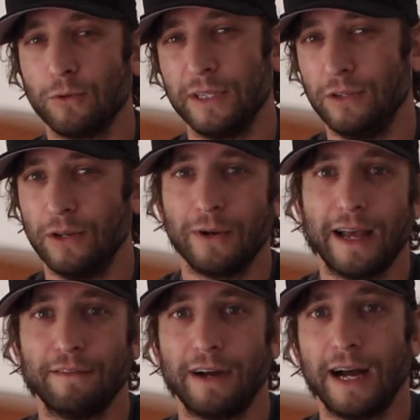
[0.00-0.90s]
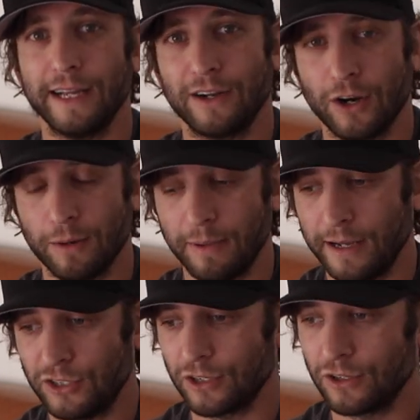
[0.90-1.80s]
when you don't have a high carb,
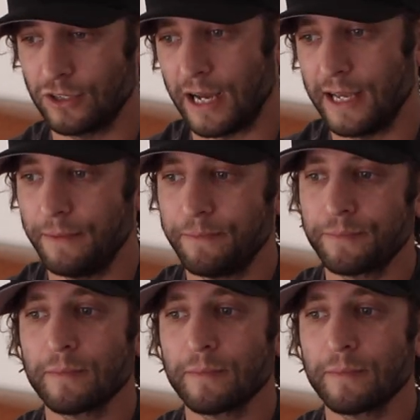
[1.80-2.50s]
high sugar diet,